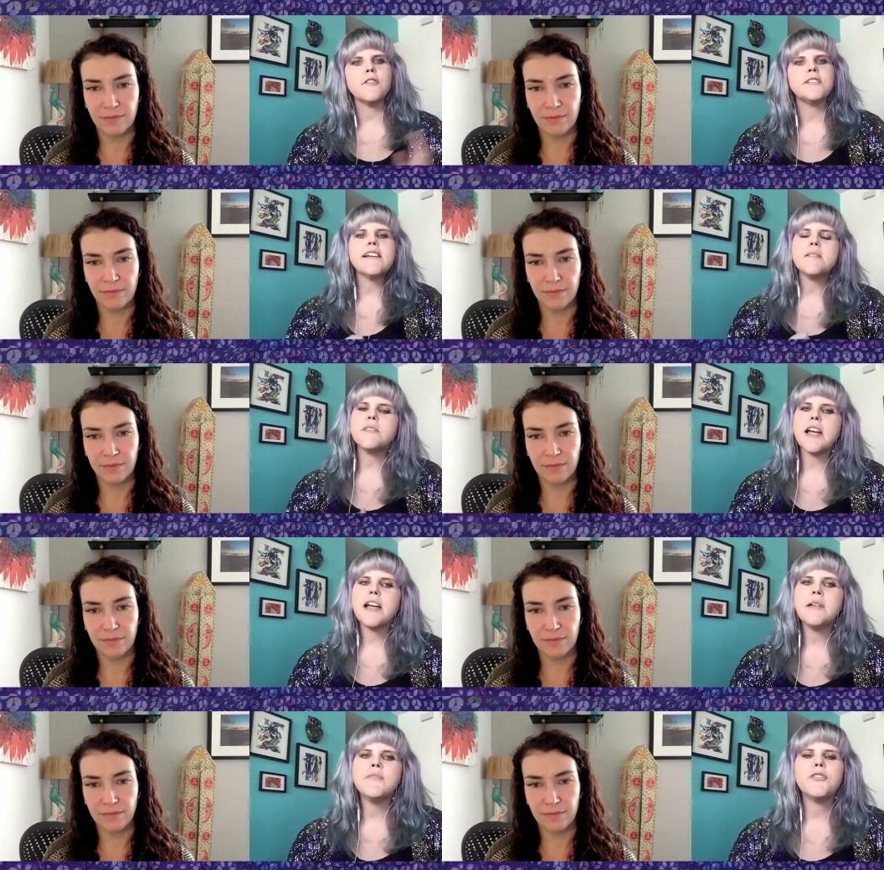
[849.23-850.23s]
Speaker 1: So take some
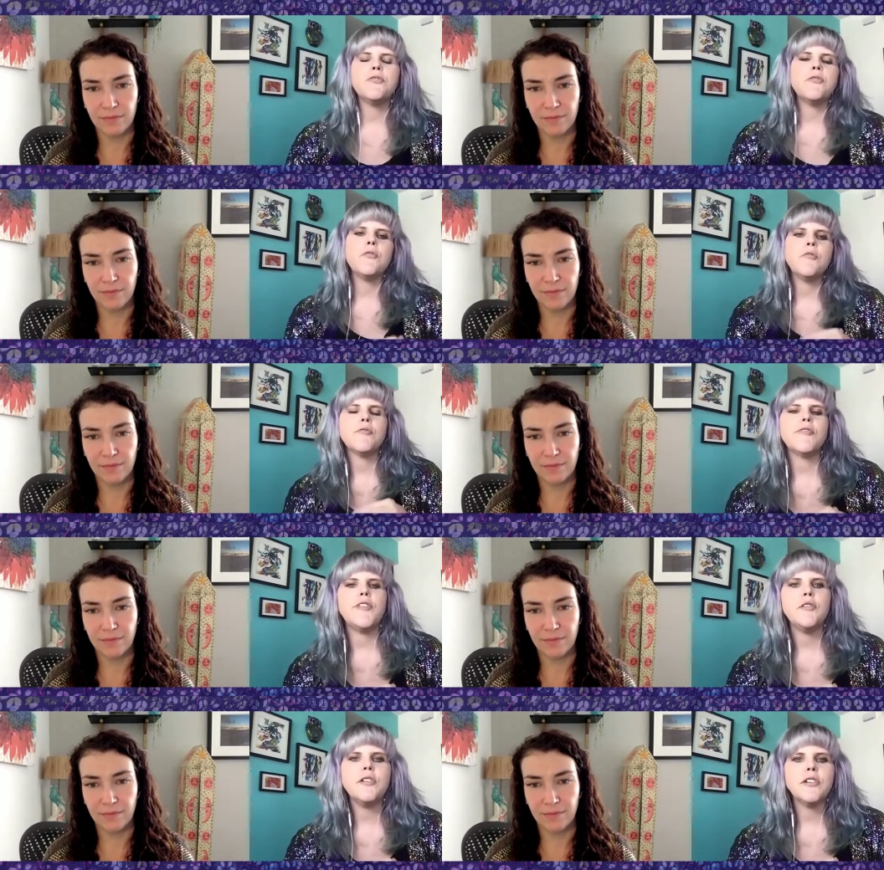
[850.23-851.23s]
time to
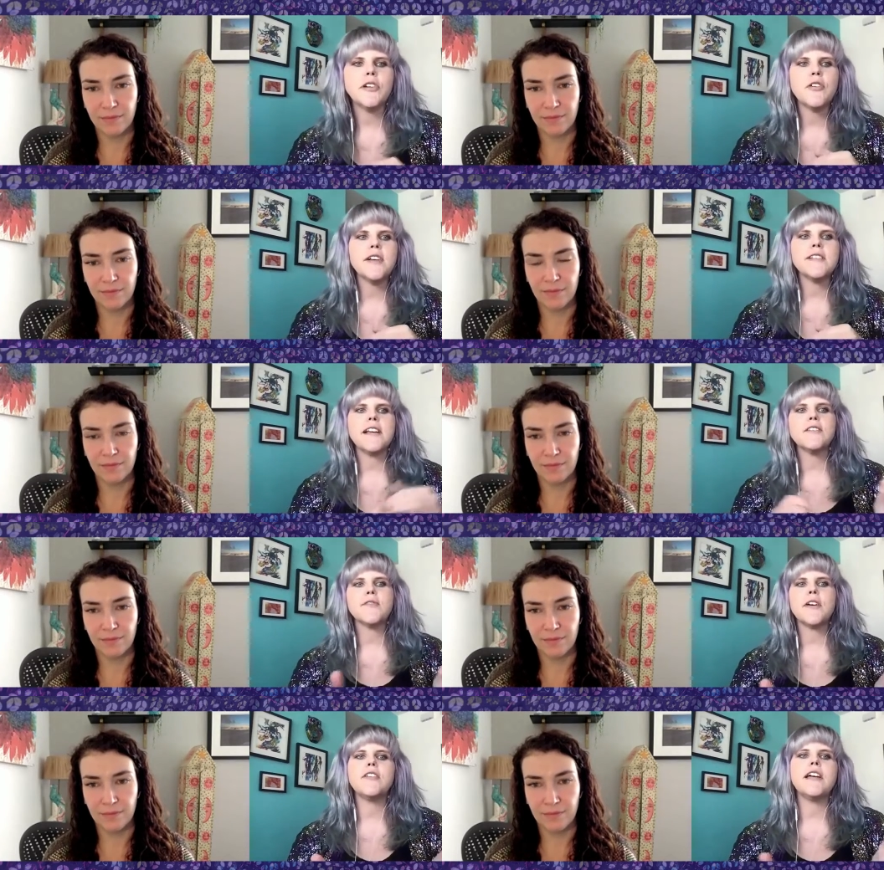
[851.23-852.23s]
review your current
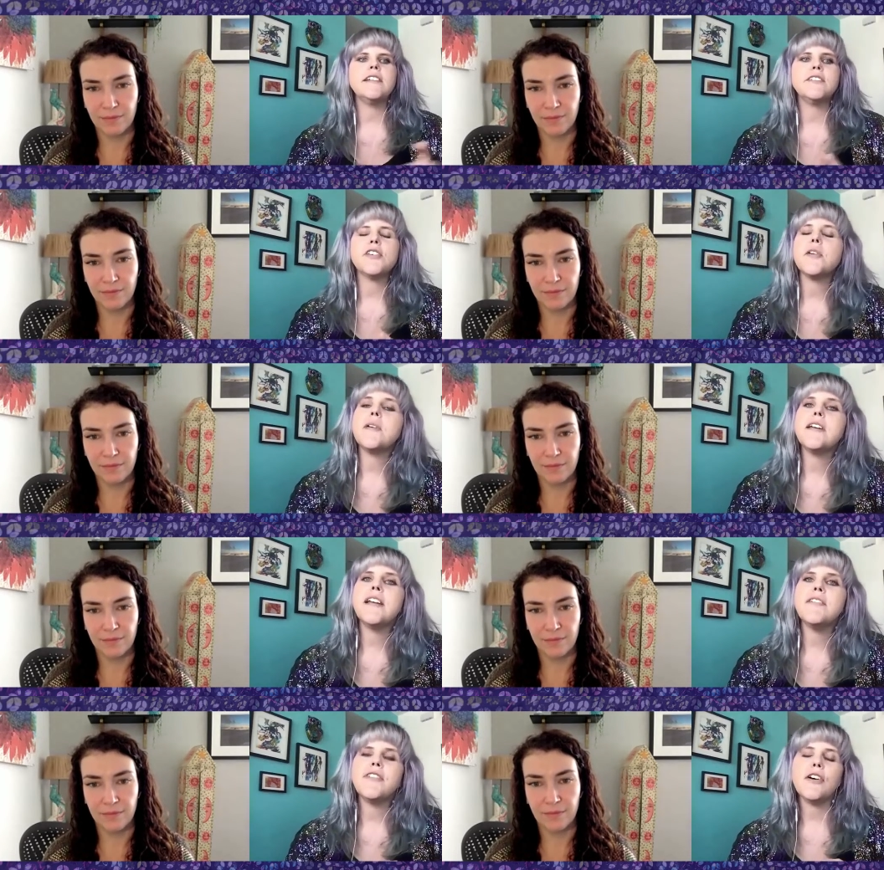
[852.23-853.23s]
sales funnel and
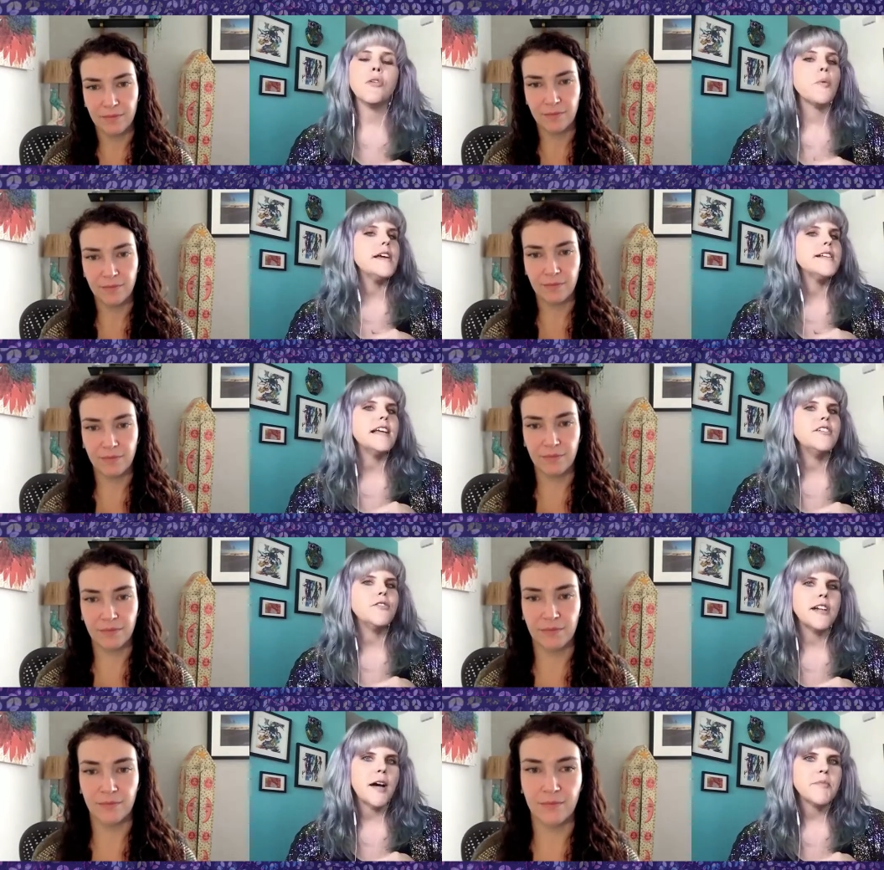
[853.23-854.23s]
determine if there are ways that
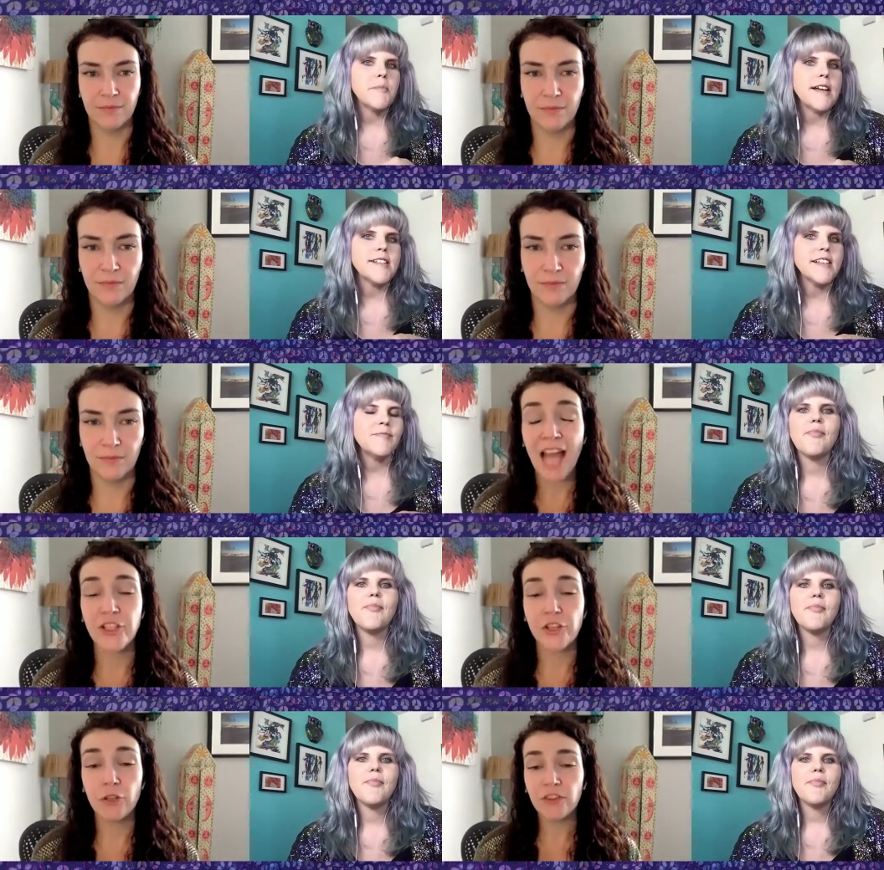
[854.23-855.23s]
you can optimize it.
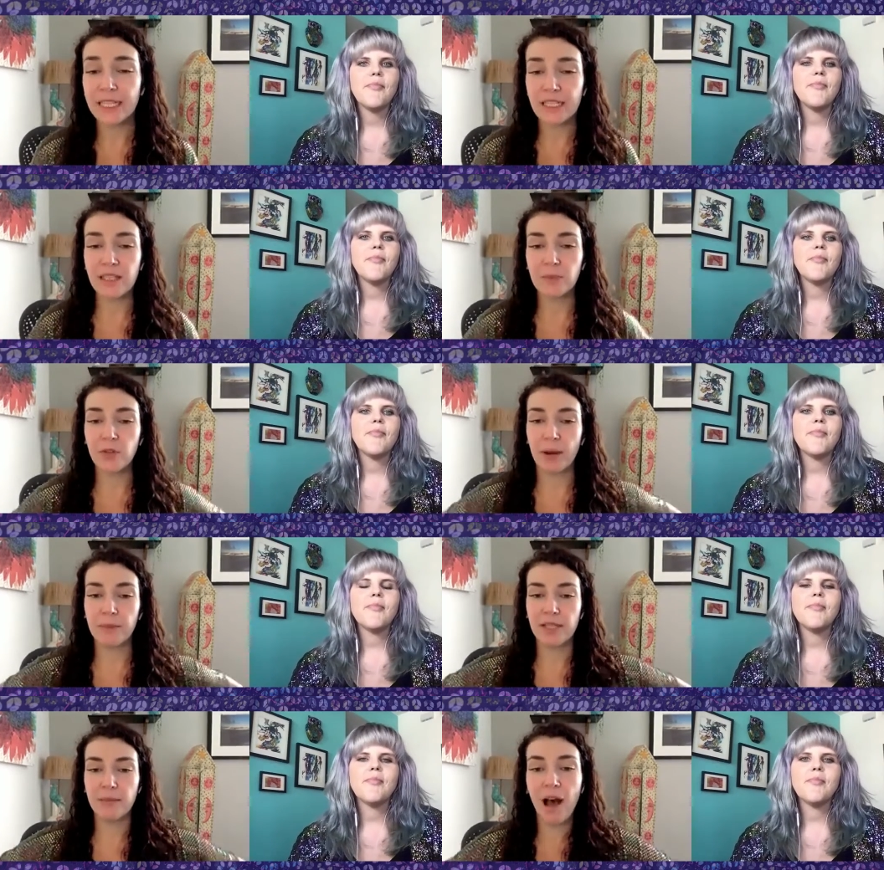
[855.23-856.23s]
And
Speaker 2: don't forget to
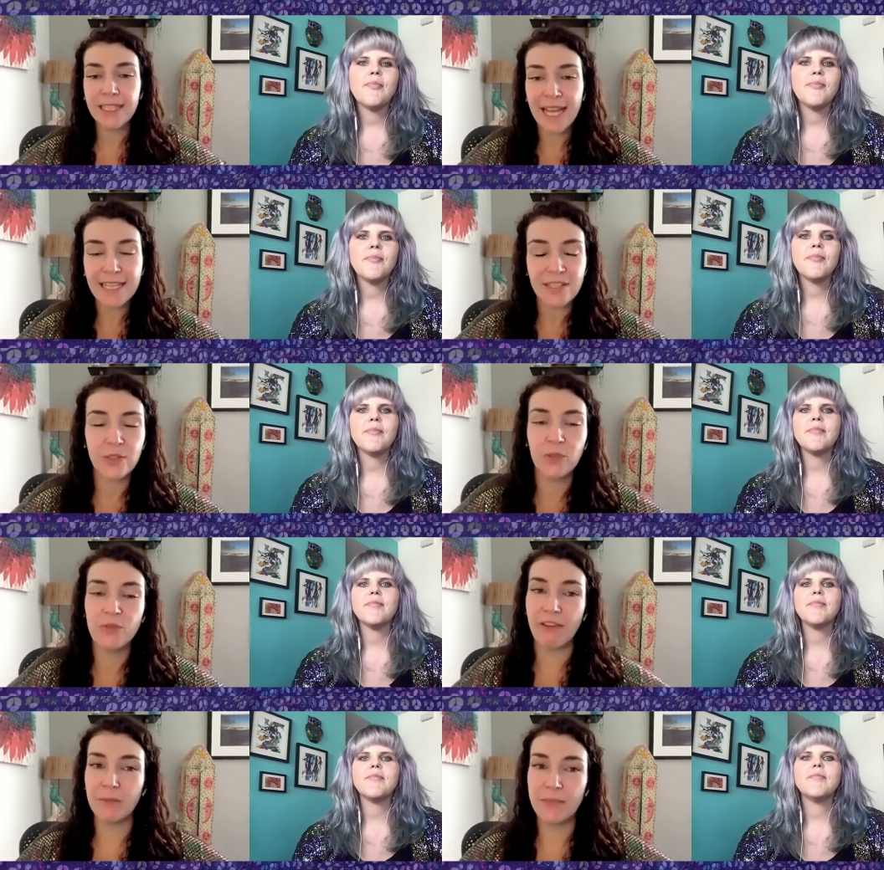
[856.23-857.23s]
subscribe to the podcast so you
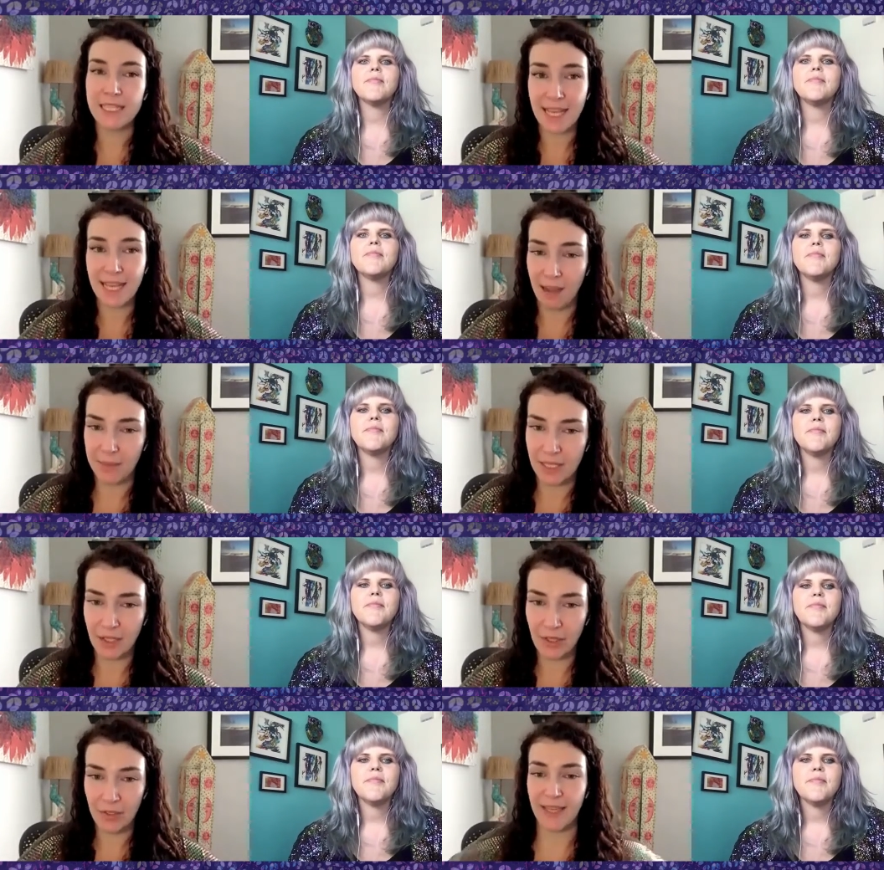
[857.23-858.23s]
never miss an
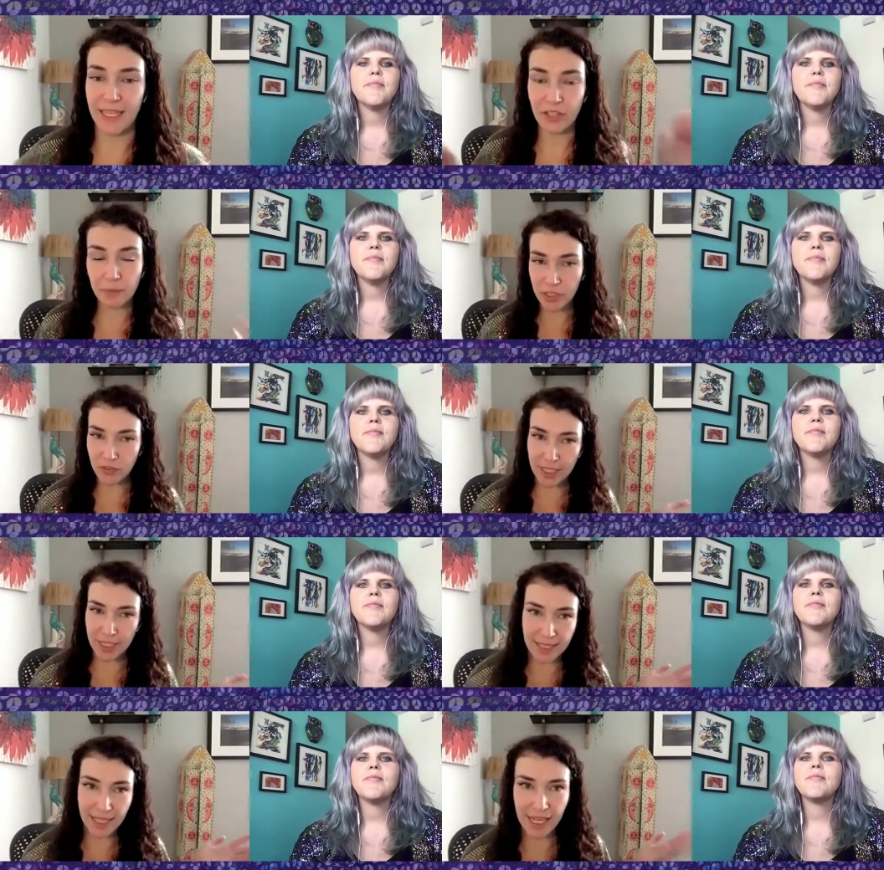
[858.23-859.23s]
episode. Thanks so much for
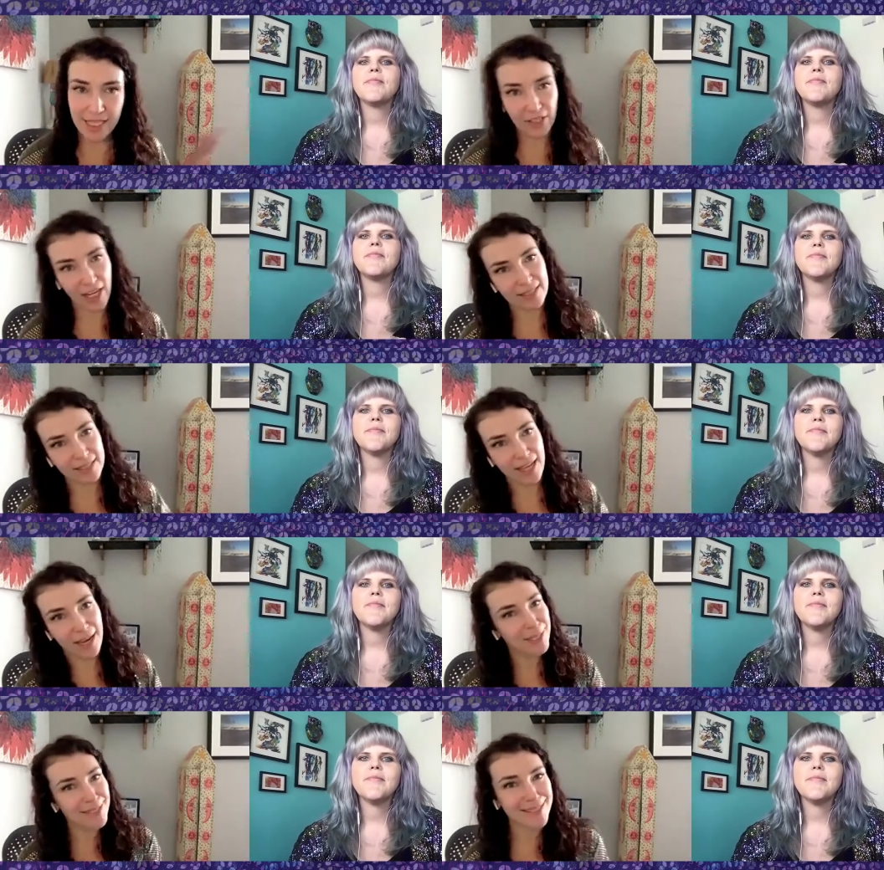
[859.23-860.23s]
listening. Until next
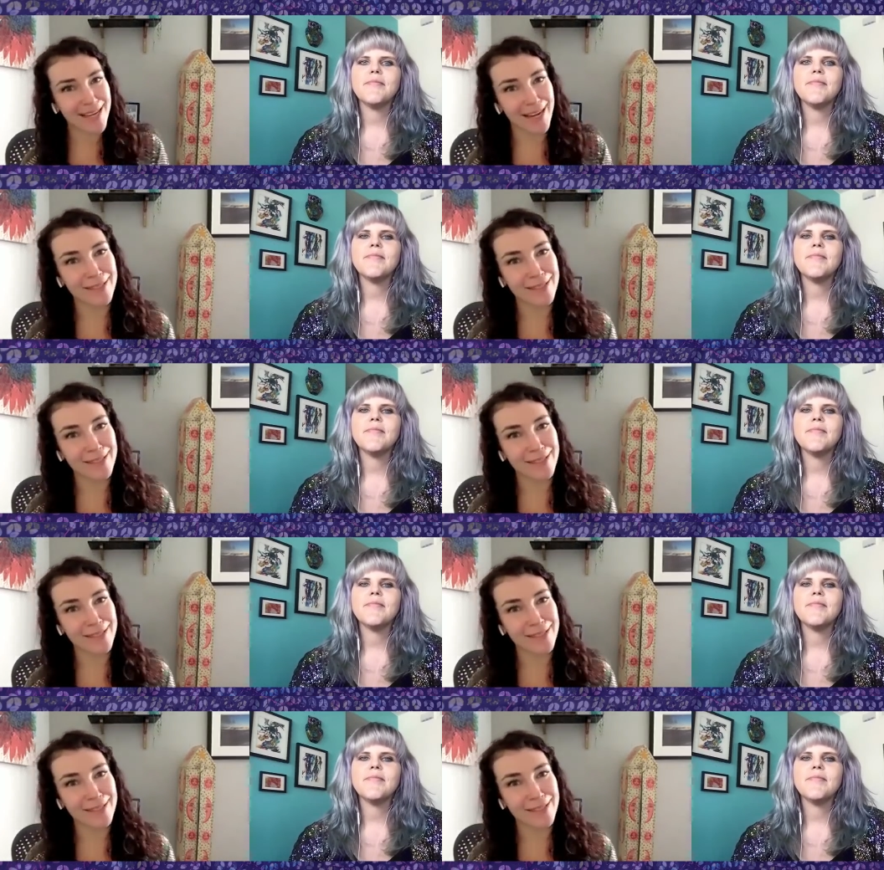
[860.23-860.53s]
time, stay